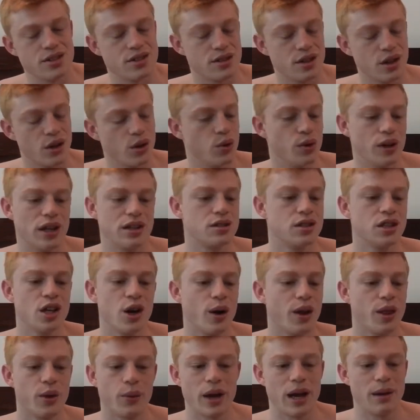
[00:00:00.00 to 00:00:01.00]
There's no, there's
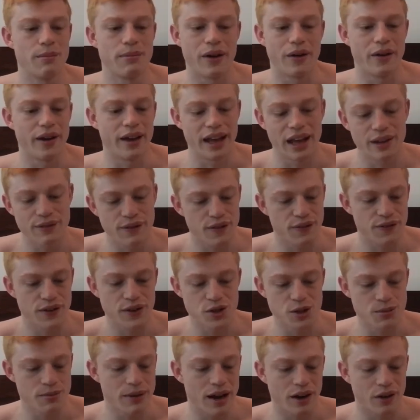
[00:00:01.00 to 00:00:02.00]
no other way about it. If it
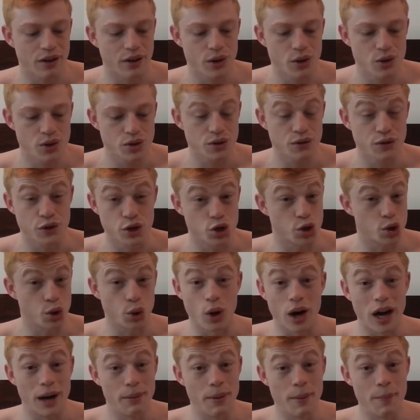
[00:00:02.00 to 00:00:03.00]
fits your macros, for
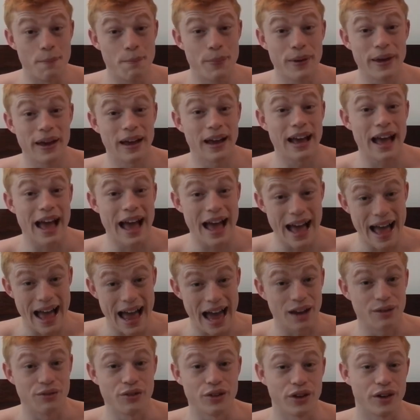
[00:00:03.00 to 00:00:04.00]
sure, I'm a big
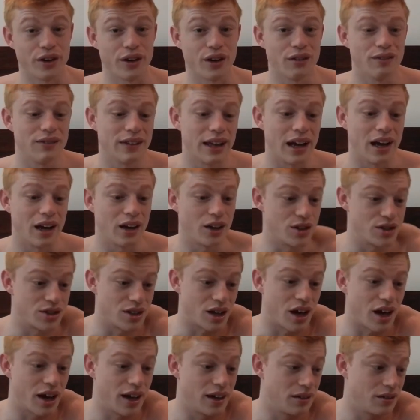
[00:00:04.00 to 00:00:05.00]
advocate of that because
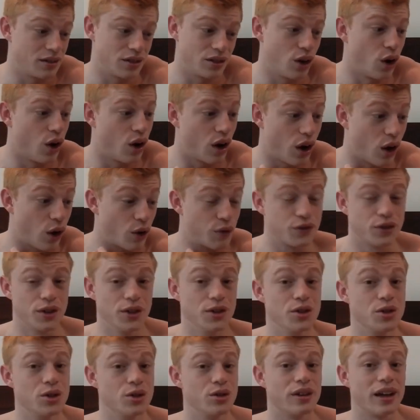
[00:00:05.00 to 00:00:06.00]
I
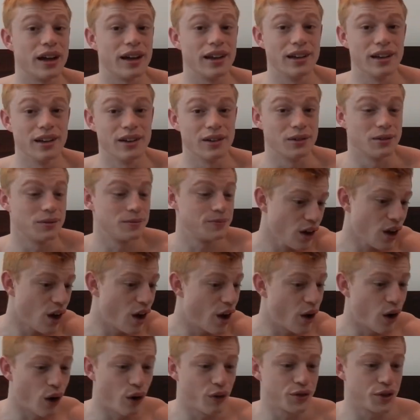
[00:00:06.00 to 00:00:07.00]
often do that, you know.
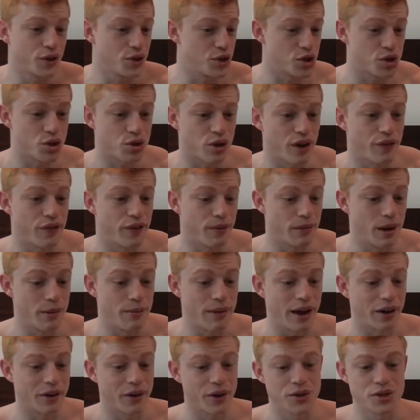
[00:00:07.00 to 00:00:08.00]
I often just try to fit my
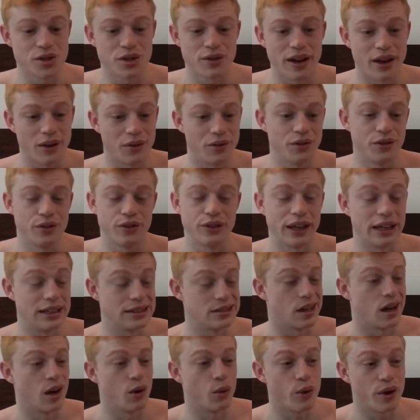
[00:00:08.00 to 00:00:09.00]
macros around
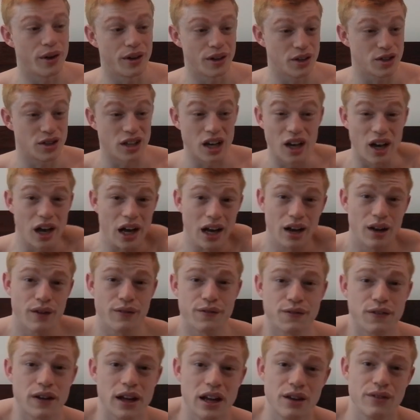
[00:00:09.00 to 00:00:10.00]
things that I want because I, I
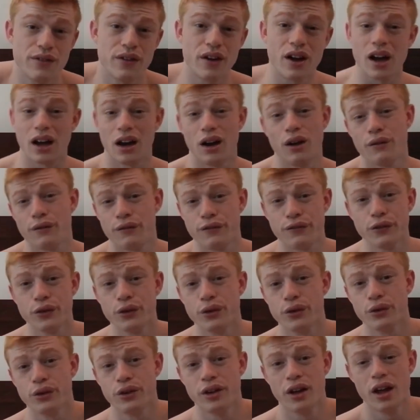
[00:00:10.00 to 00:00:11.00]
love flavour, I love
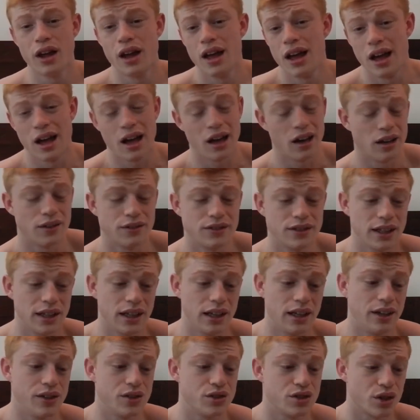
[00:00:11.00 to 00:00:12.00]
food, I love to
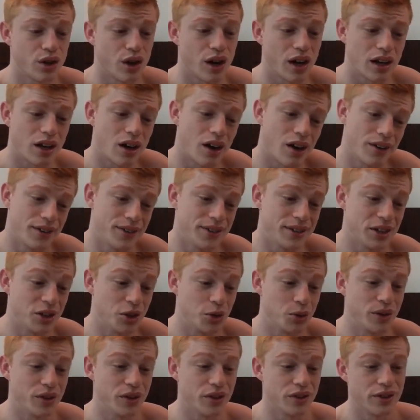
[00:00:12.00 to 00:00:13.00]
eat, so I can't
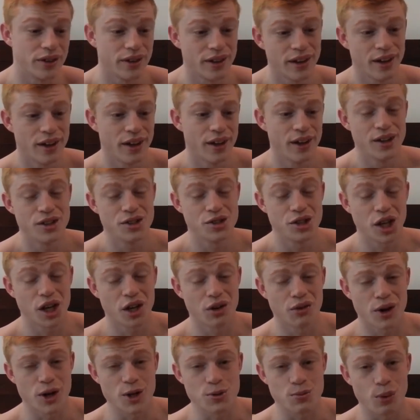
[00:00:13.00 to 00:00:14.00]
deal with
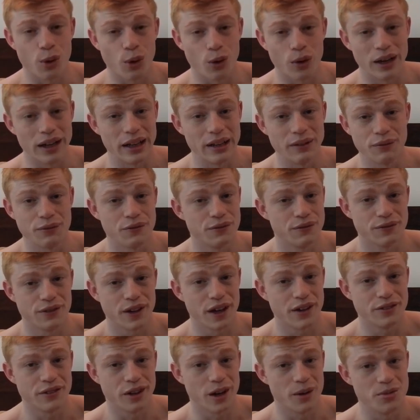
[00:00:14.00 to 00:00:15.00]
chicken, rice, broccoli
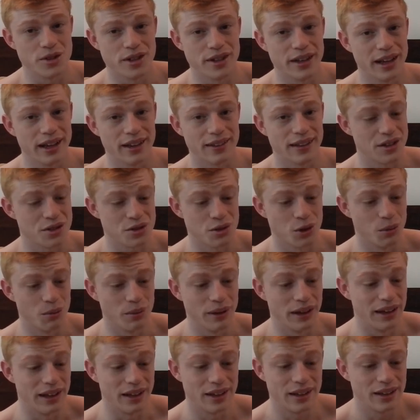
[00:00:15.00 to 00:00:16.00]
five times a day. That's not
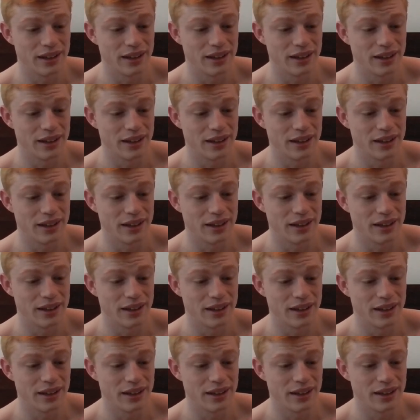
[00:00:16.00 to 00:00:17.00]
me.
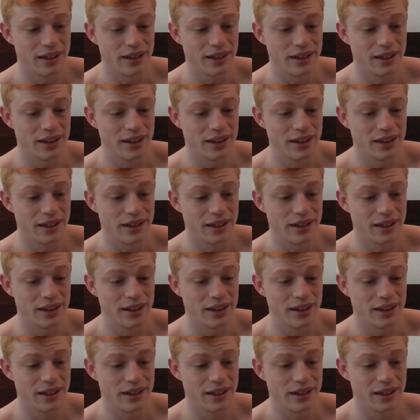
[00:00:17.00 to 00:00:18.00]
Nah,
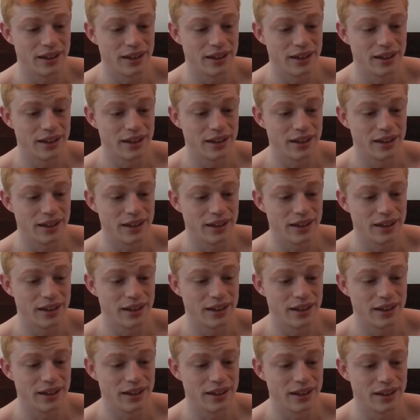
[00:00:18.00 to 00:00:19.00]
nah, that's not me.
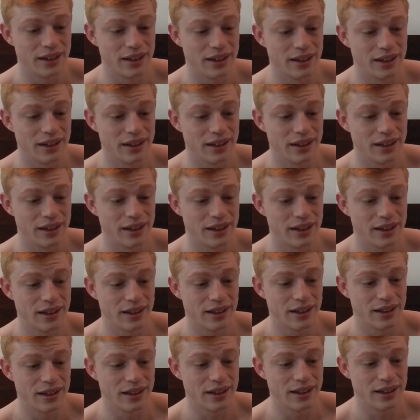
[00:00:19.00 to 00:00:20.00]
Act like a waste man,
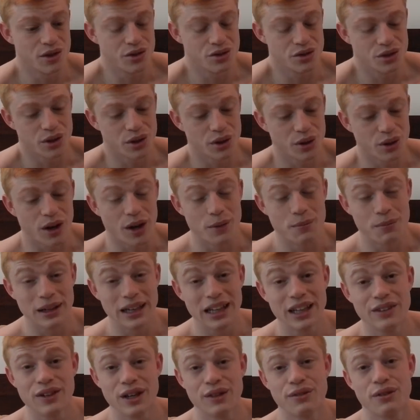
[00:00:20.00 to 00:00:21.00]
that's not. So I
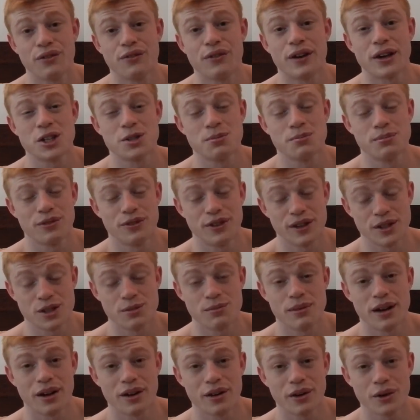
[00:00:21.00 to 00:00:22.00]
believe in if it fits
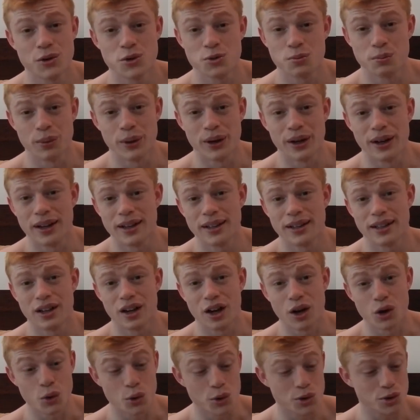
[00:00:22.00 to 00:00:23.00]
your macros, but
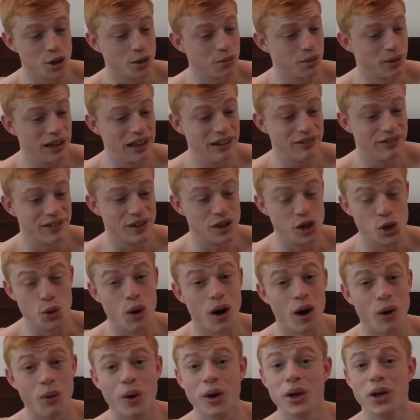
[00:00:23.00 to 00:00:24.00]
I also believe in you
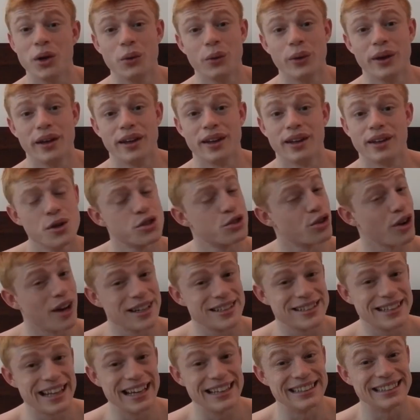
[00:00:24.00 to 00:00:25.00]
are what you eat. Try
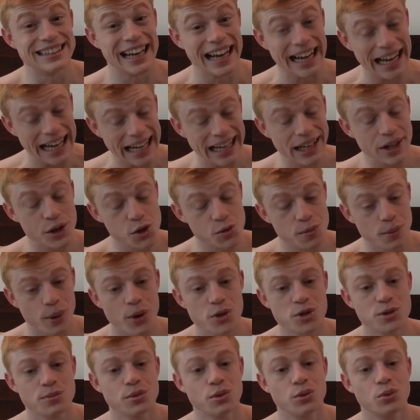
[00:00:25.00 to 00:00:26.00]
to stay as clean as
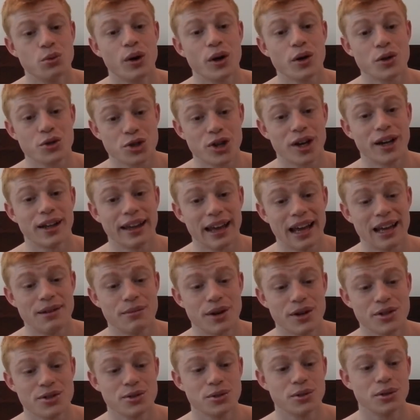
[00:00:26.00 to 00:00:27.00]
possible while you're trying to gain
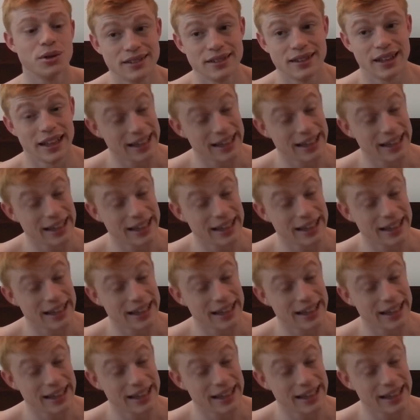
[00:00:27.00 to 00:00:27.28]
muscle.